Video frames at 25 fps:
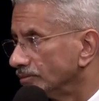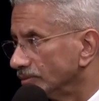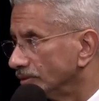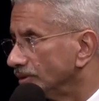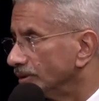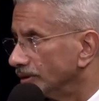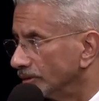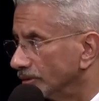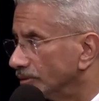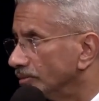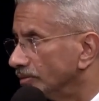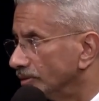
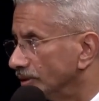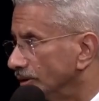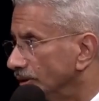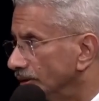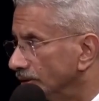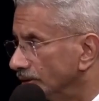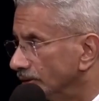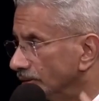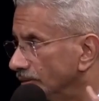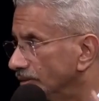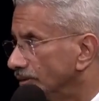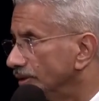
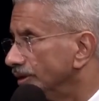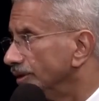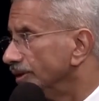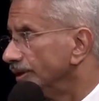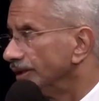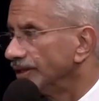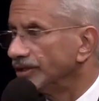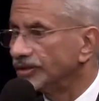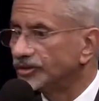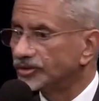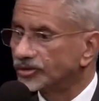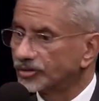the
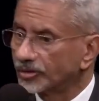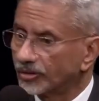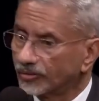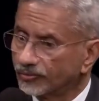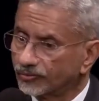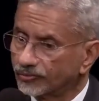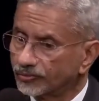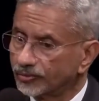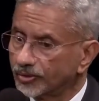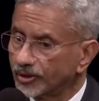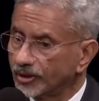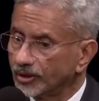needs
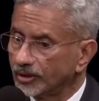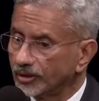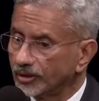of